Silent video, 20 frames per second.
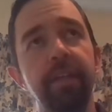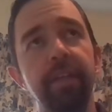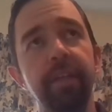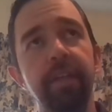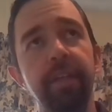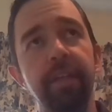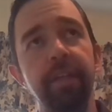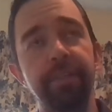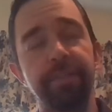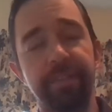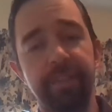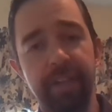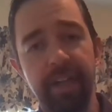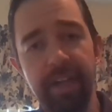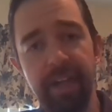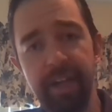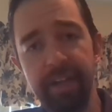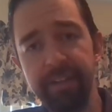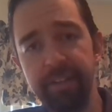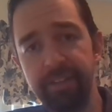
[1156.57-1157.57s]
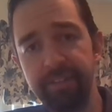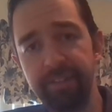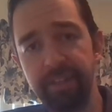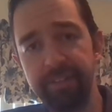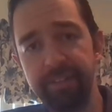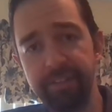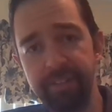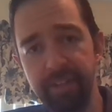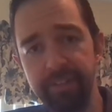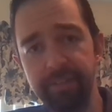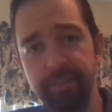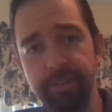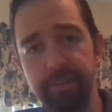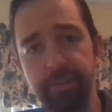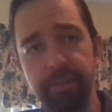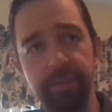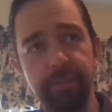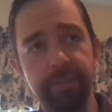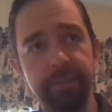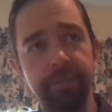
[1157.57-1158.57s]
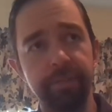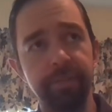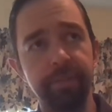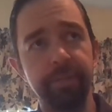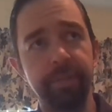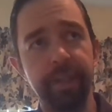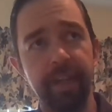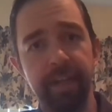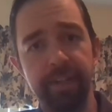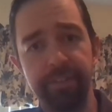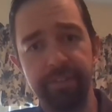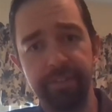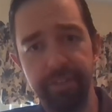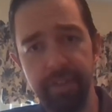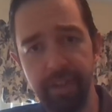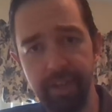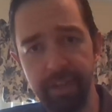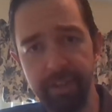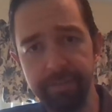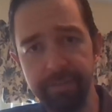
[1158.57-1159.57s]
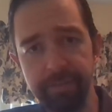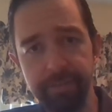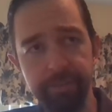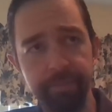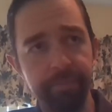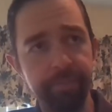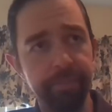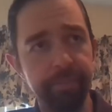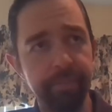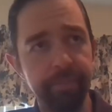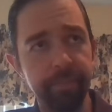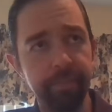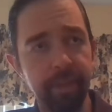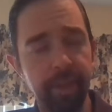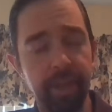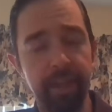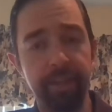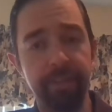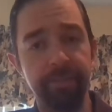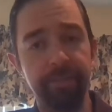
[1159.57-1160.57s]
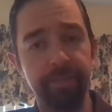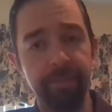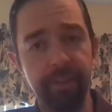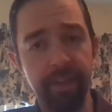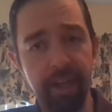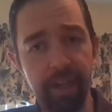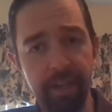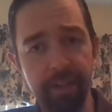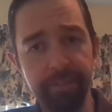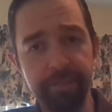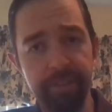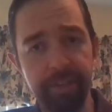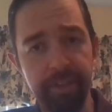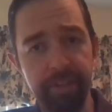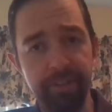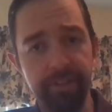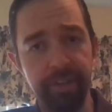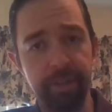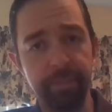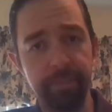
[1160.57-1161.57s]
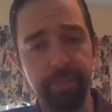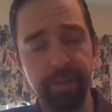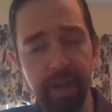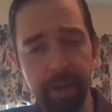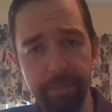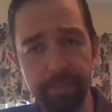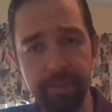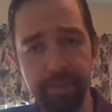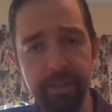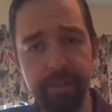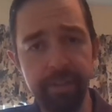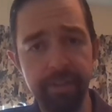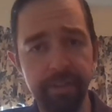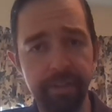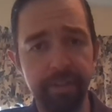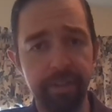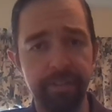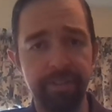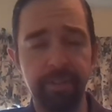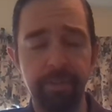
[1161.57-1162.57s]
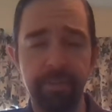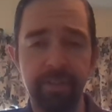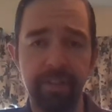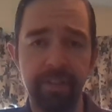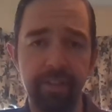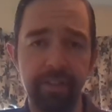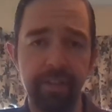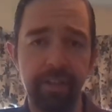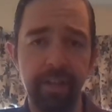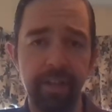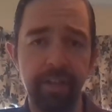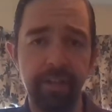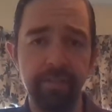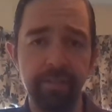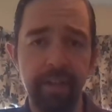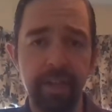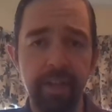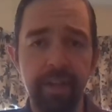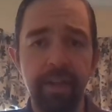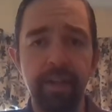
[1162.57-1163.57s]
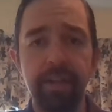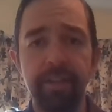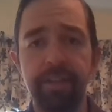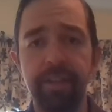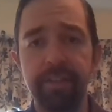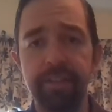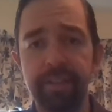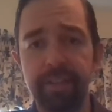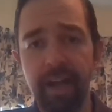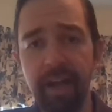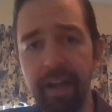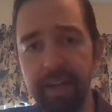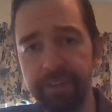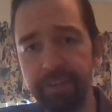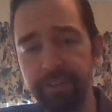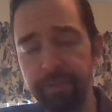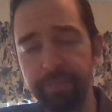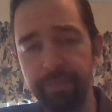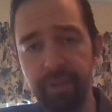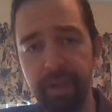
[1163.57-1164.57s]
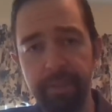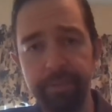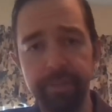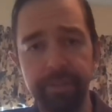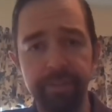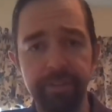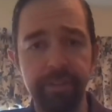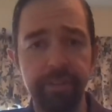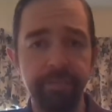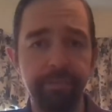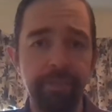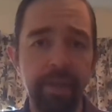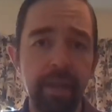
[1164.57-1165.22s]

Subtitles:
if God is identical to God's love, and if love is a property that something can have, then God is a property.